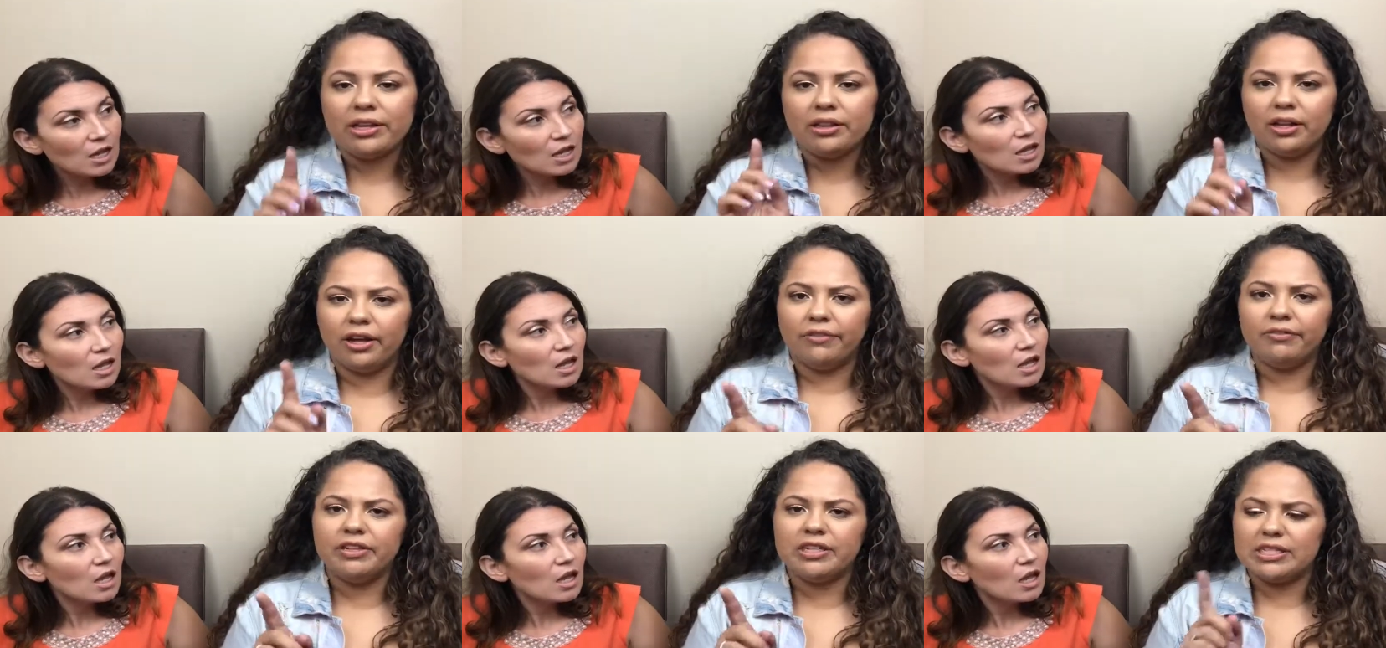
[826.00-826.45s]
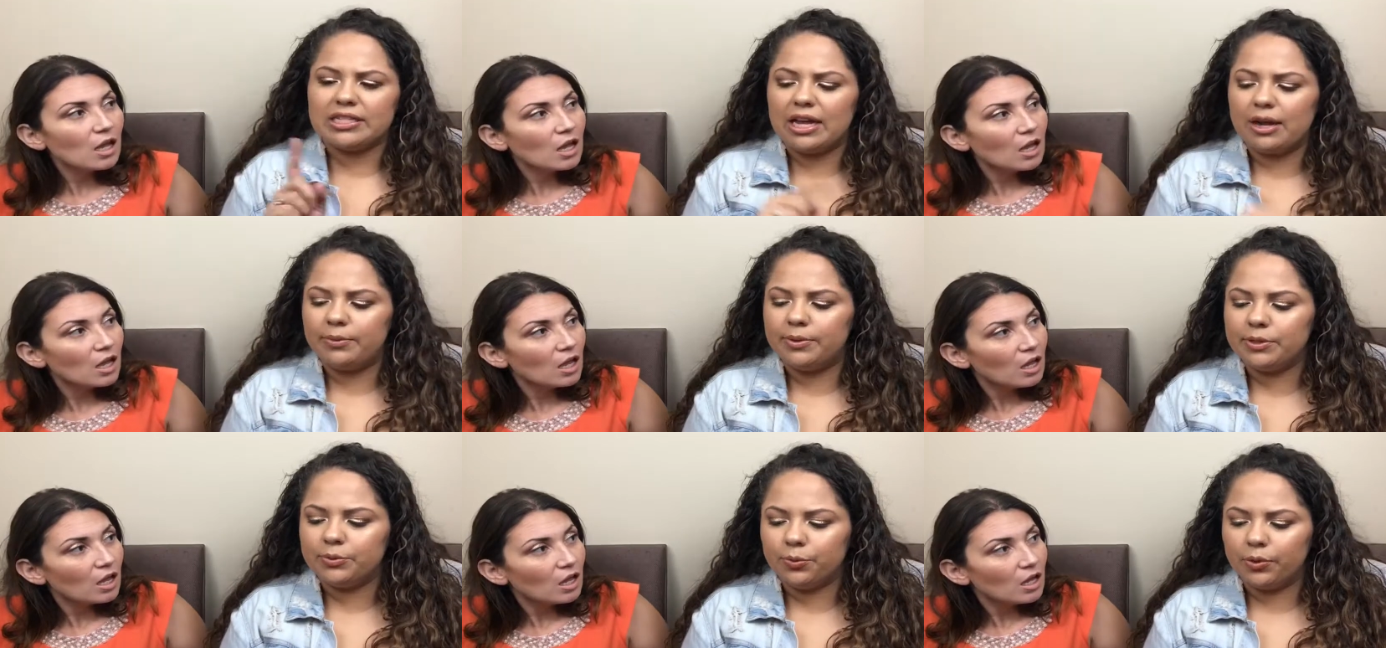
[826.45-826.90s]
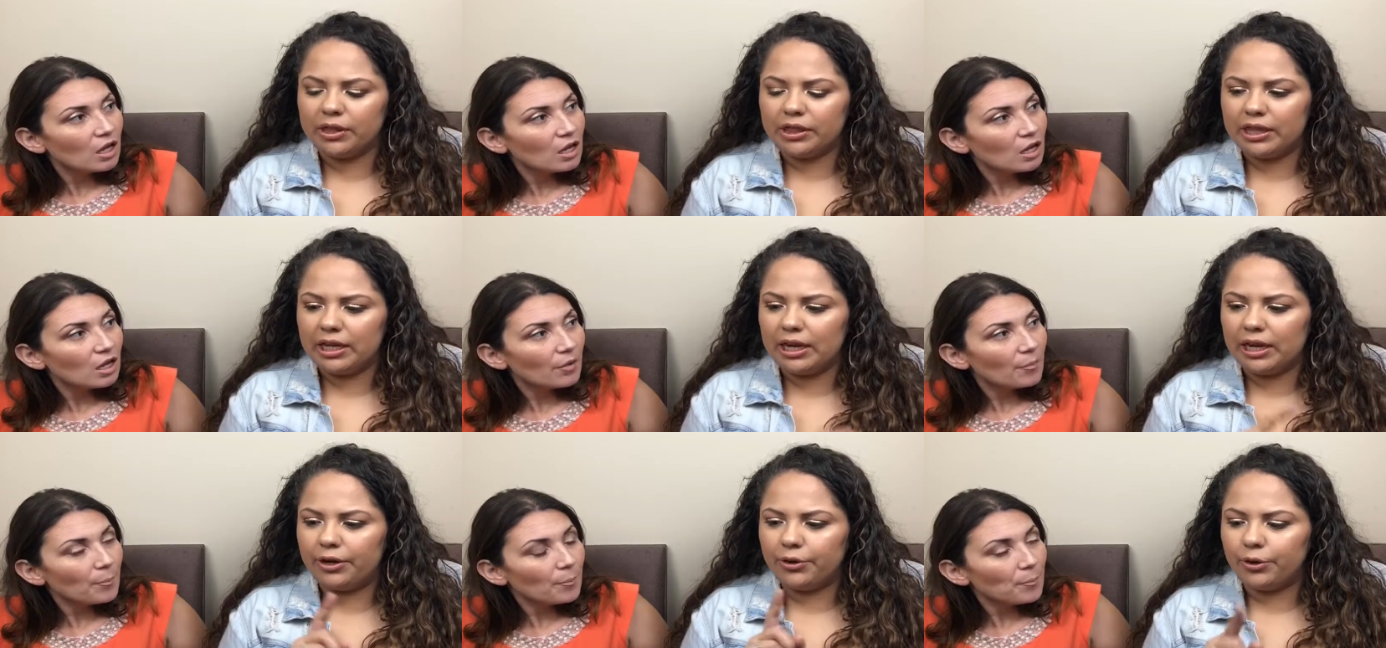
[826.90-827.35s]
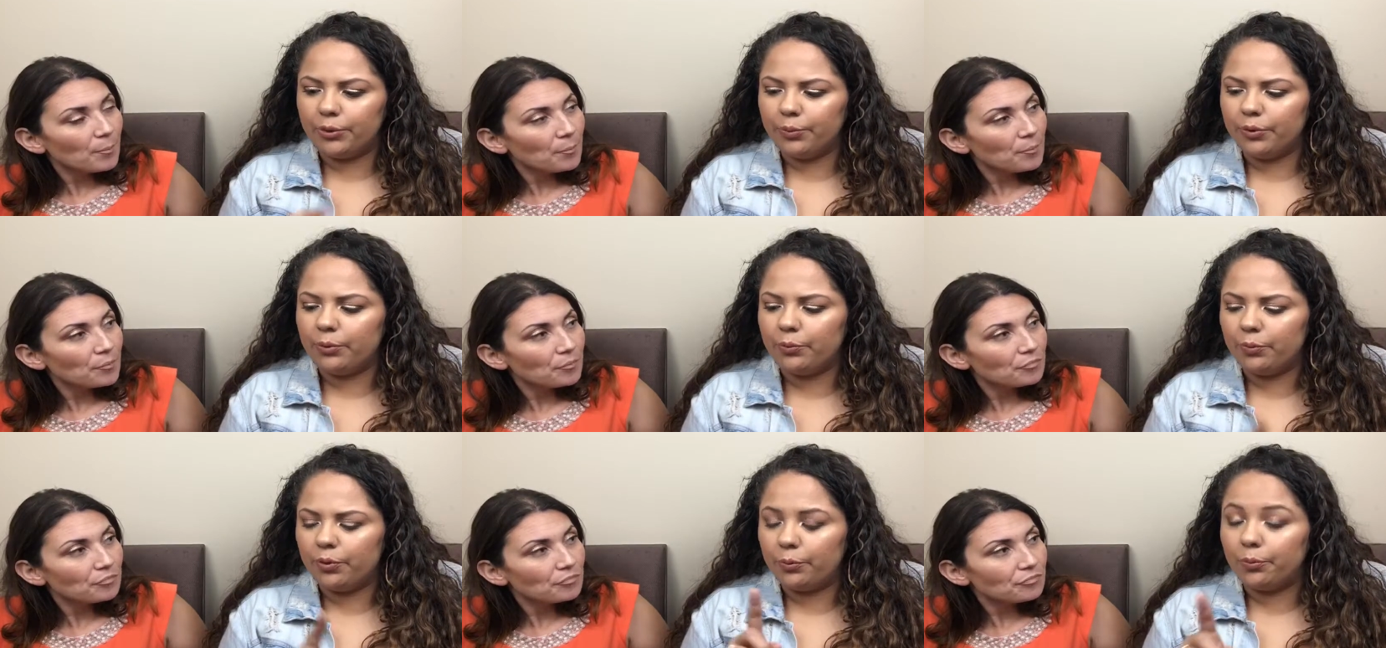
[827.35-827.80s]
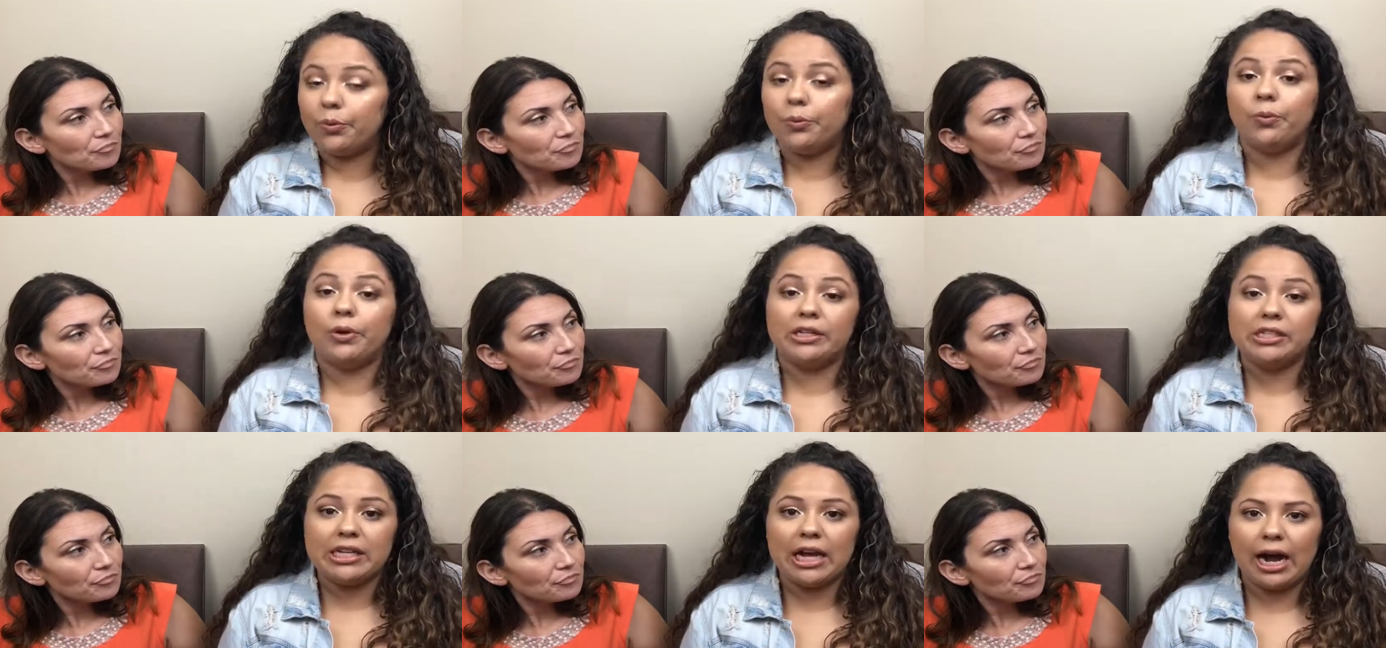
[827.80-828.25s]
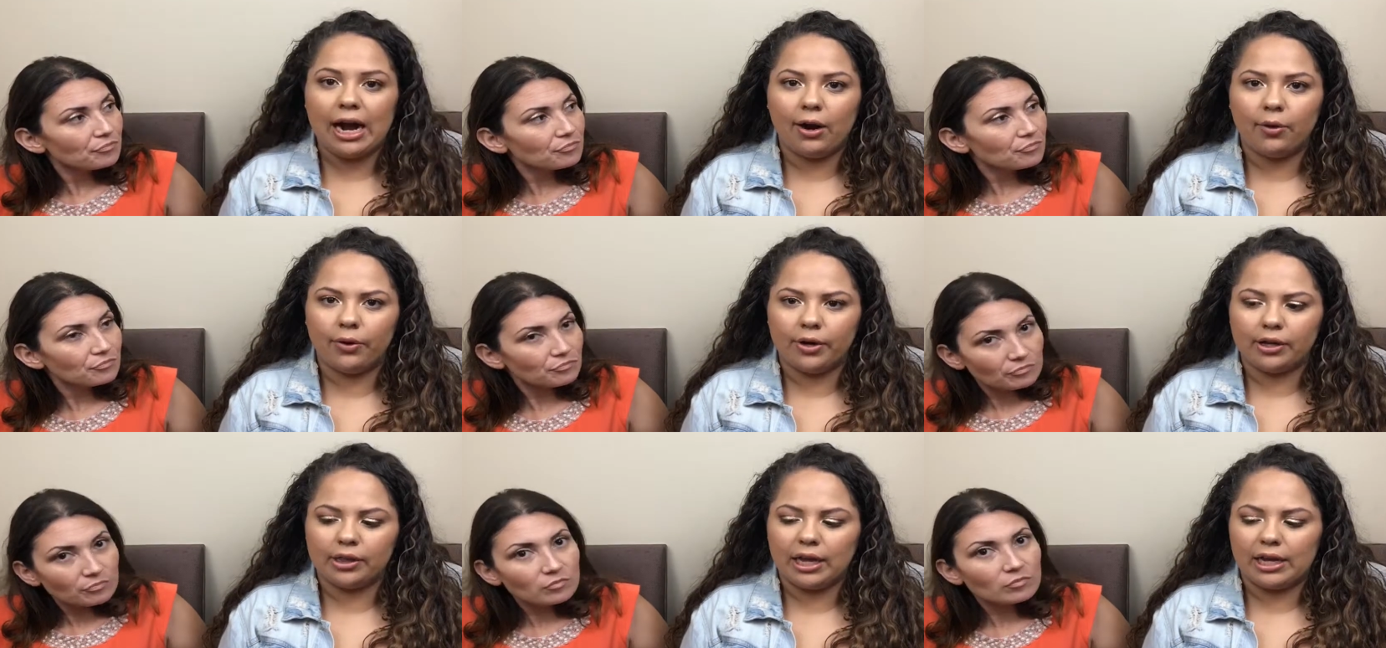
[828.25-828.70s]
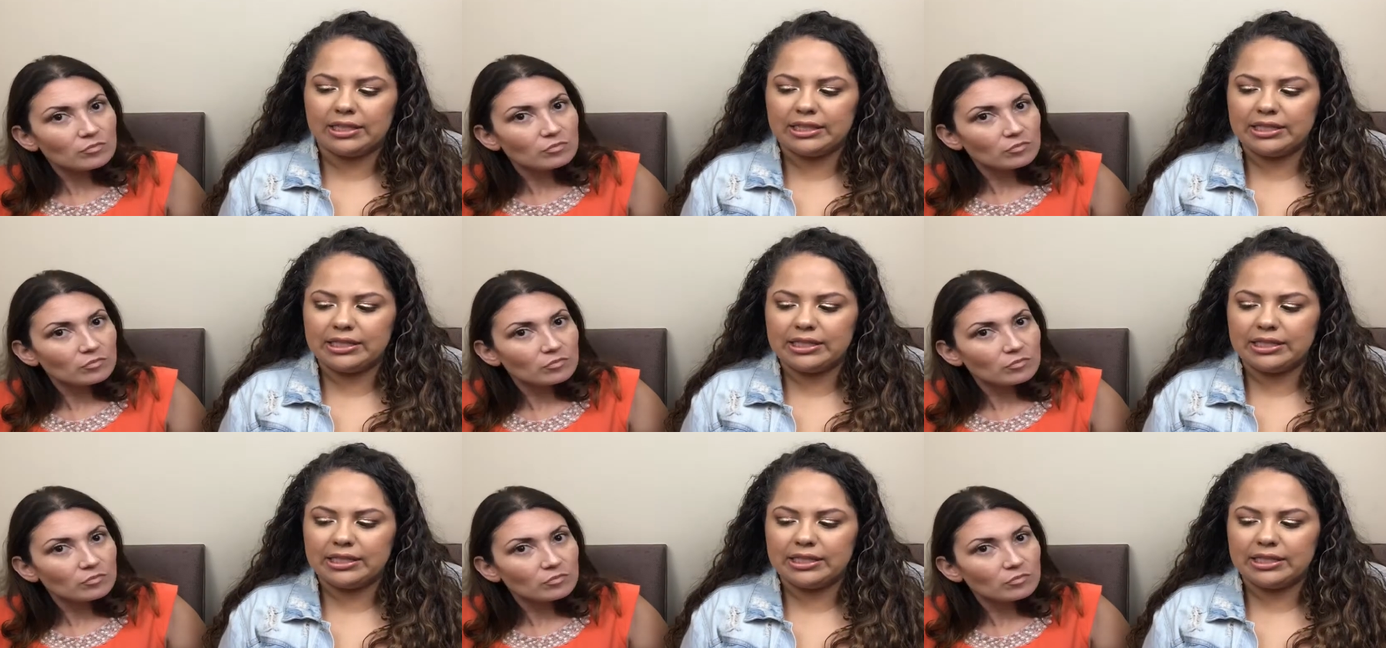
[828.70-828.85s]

Speaker 1: I love because that was one thing I know we when we went to Hourglass,